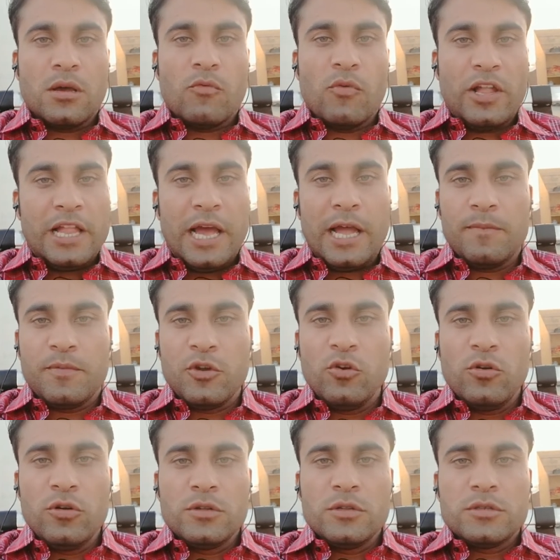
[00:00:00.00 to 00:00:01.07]
will help you
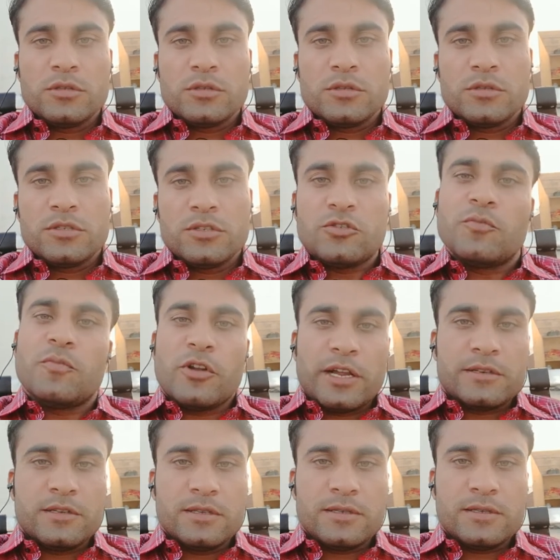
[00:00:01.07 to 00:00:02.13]
to
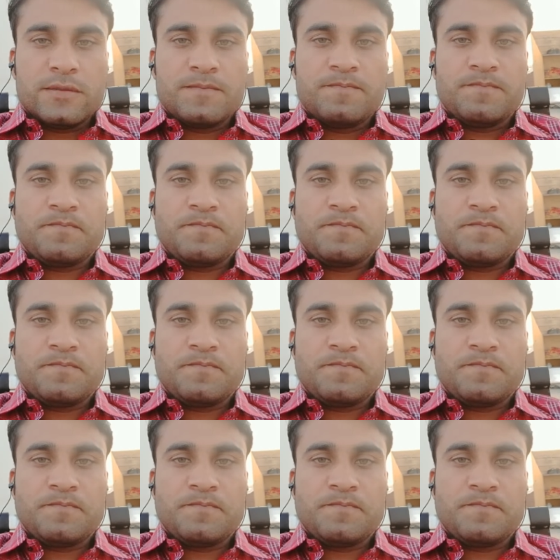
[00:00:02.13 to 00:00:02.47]
practice.